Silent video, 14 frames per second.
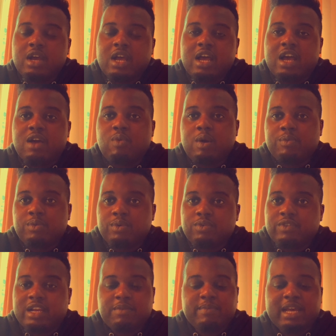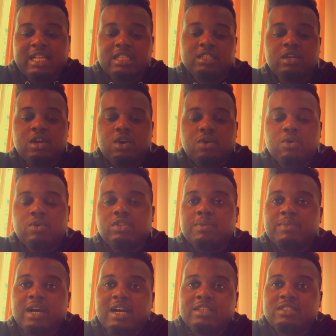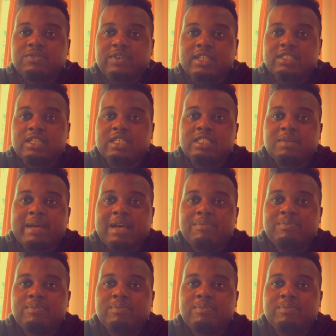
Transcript: what we would recommend, all them kinds of things. So it's about